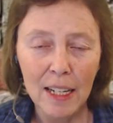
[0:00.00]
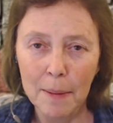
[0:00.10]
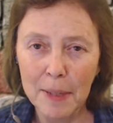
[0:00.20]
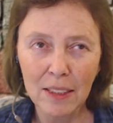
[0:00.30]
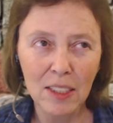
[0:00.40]

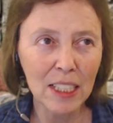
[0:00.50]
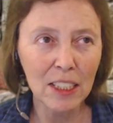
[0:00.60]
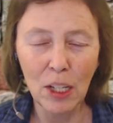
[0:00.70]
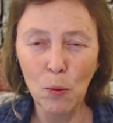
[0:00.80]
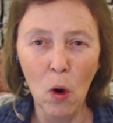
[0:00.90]
I'm at
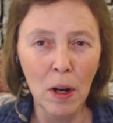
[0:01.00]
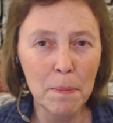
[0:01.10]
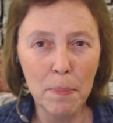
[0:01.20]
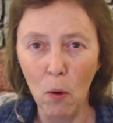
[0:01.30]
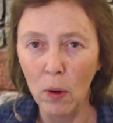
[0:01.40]

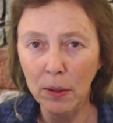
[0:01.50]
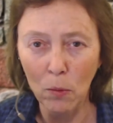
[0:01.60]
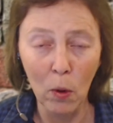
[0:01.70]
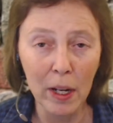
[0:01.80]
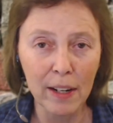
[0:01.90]
61 point
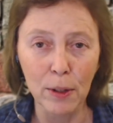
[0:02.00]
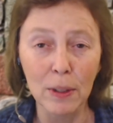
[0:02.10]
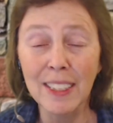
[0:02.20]
whatever.